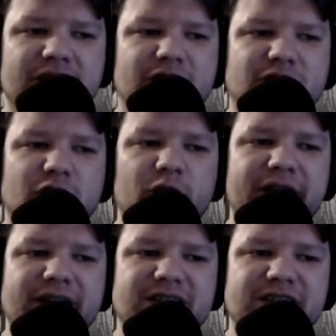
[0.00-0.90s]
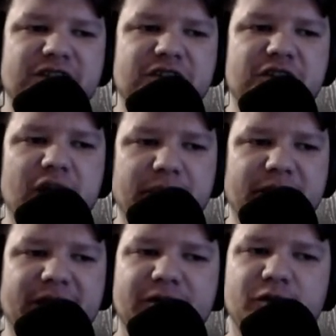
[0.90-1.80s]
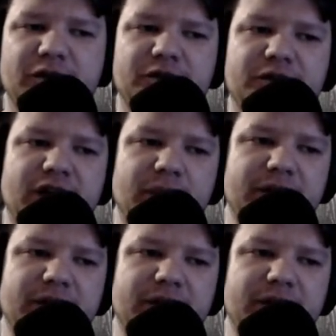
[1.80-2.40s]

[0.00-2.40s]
Atolia says yup. I don't know what you're yeah.